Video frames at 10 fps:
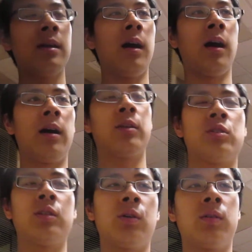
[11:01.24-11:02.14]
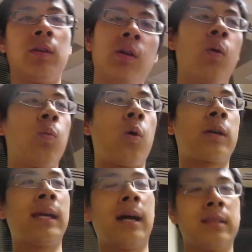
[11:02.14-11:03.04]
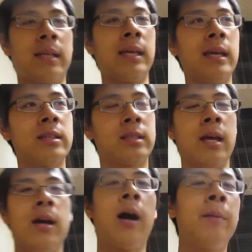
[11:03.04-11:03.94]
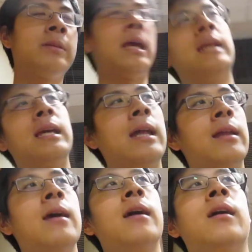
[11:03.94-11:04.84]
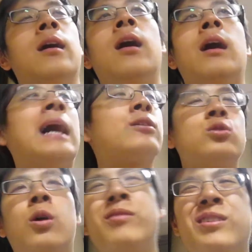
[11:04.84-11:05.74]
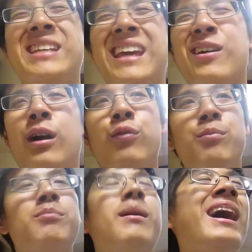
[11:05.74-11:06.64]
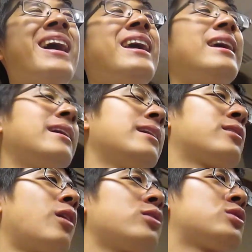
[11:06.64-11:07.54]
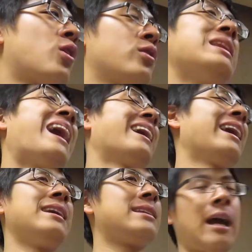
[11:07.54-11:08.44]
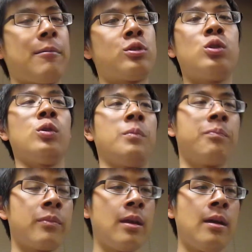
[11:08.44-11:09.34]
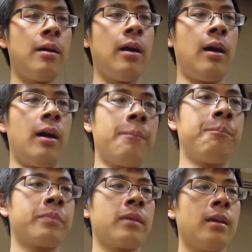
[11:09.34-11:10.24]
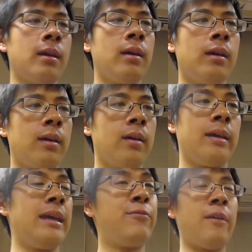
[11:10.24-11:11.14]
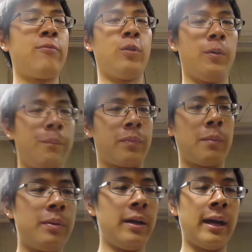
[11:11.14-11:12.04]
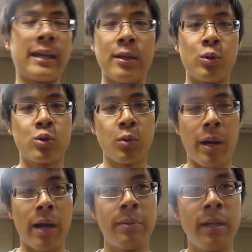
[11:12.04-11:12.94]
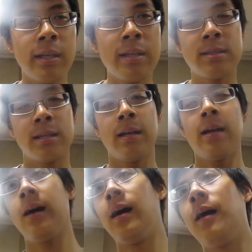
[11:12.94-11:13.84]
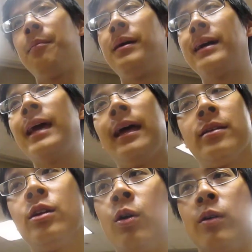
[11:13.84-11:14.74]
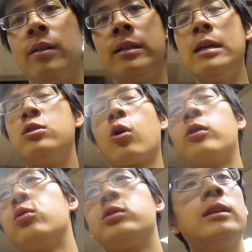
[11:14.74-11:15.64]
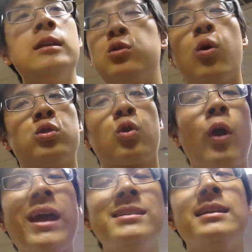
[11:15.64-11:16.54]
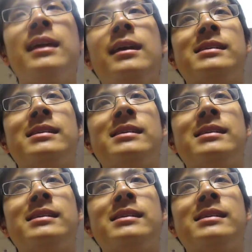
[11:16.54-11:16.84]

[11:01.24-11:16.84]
Uh, they're still, you know, working out the kinks, updating it. Uh, I don't know if it'll take off. My thoughts are not anytime soon. Um, if ever. But again, those are my opinions. Um, but again, you know, these are those these those crazy things